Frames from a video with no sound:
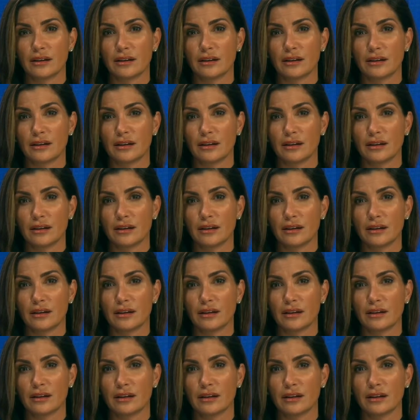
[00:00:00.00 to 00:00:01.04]

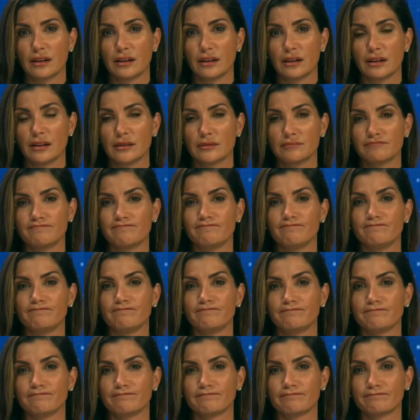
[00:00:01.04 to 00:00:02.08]

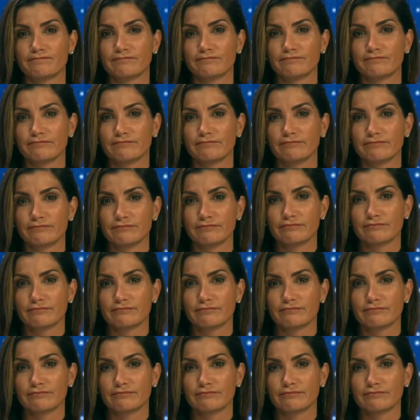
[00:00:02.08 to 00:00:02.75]
This person isn't speaking.